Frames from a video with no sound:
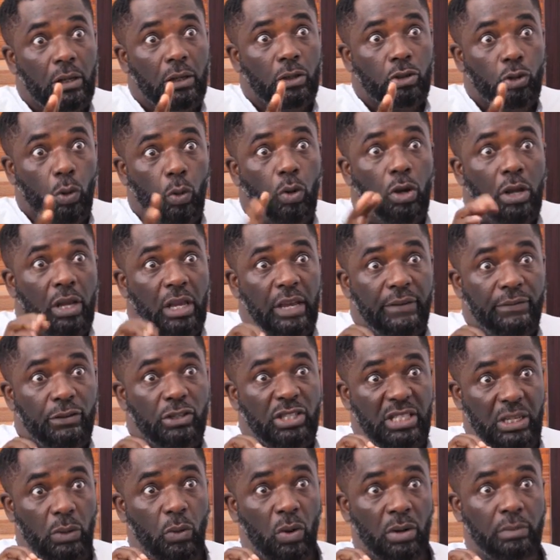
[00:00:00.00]
So if you
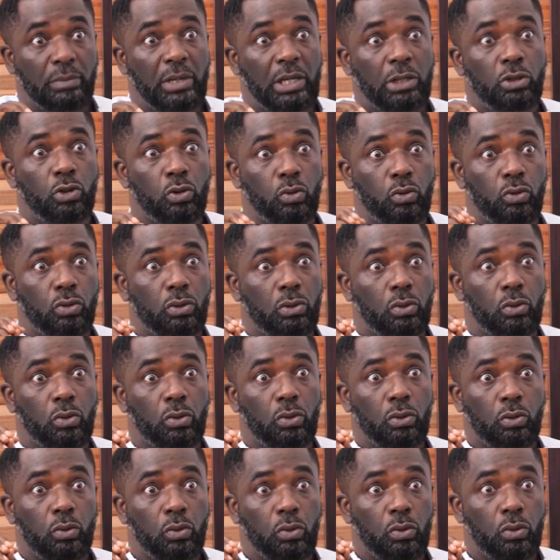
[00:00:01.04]
still want me
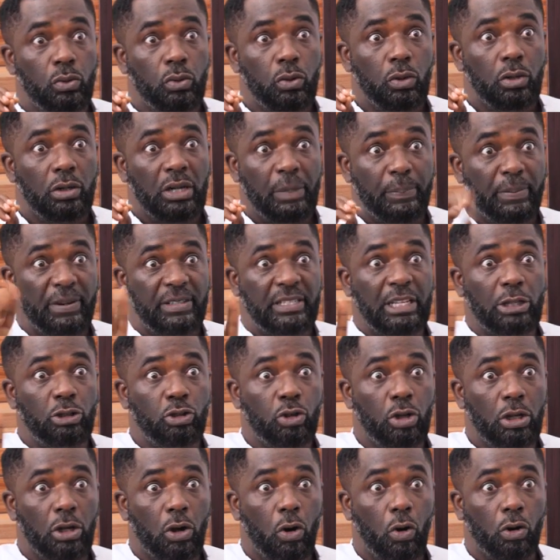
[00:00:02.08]
to
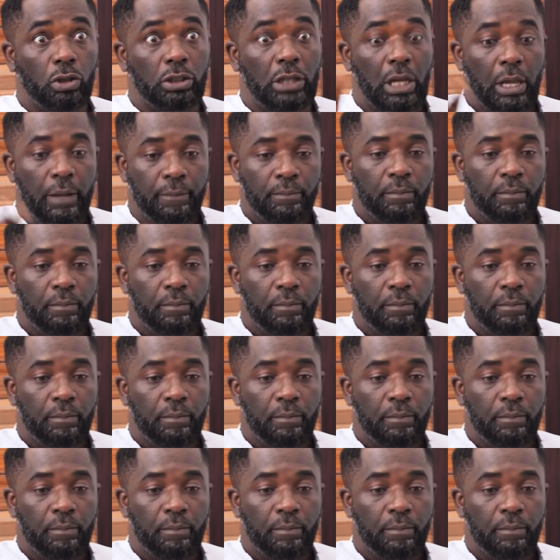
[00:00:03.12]
represent you in court,